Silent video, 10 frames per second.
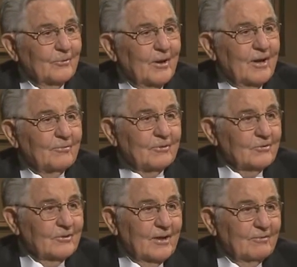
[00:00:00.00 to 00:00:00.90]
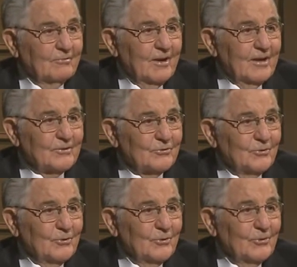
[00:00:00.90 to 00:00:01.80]
Life isn't that fast.
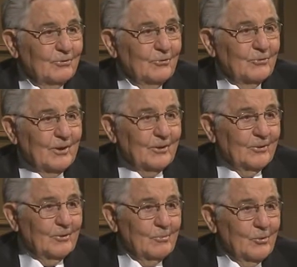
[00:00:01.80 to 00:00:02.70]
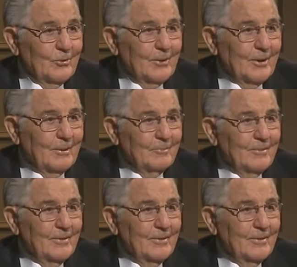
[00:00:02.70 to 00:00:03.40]
If you take a little more time,